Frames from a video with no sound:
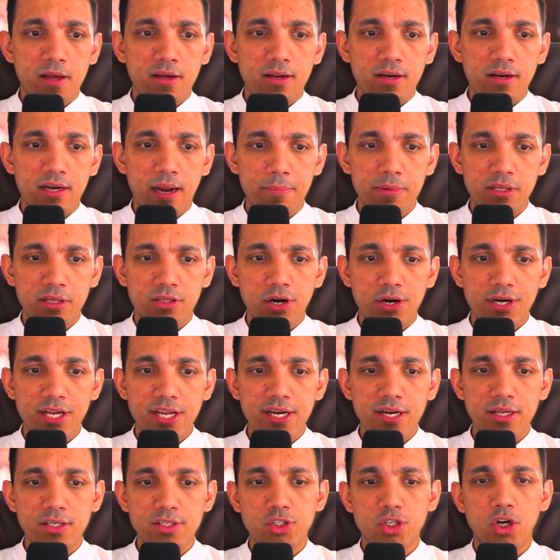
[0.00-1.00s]
Number
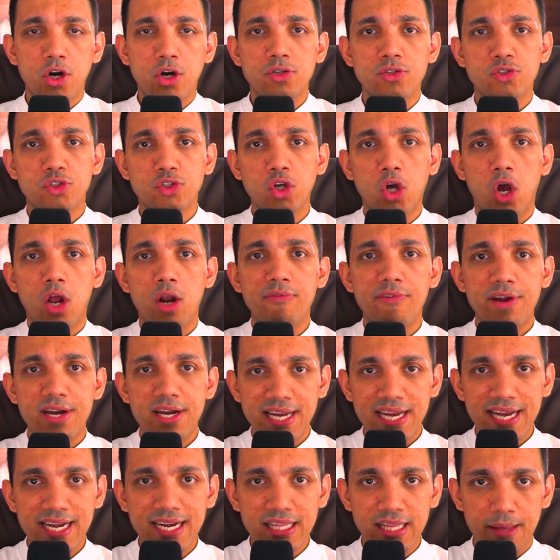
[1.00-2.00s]
13 is you got to solve a
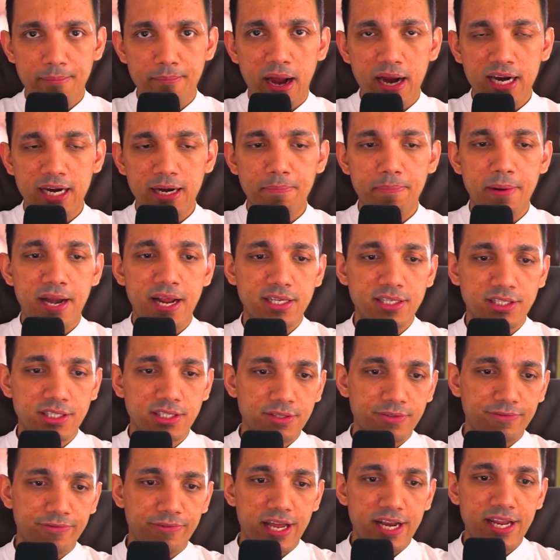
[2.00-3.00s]
need in the marketplace,
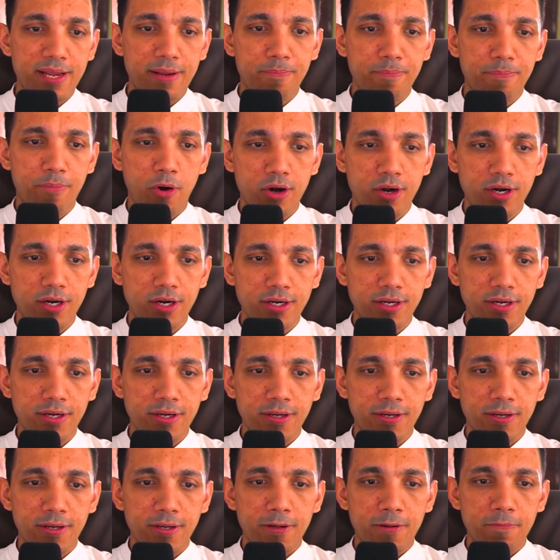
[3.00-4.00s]
very important.
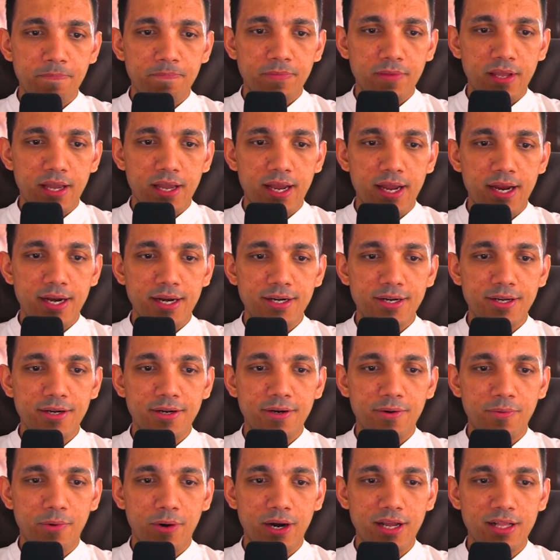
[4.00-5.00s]
And
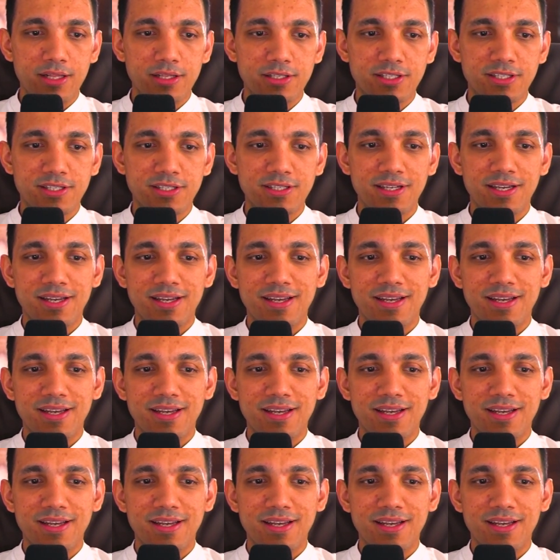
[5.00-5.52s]
what else?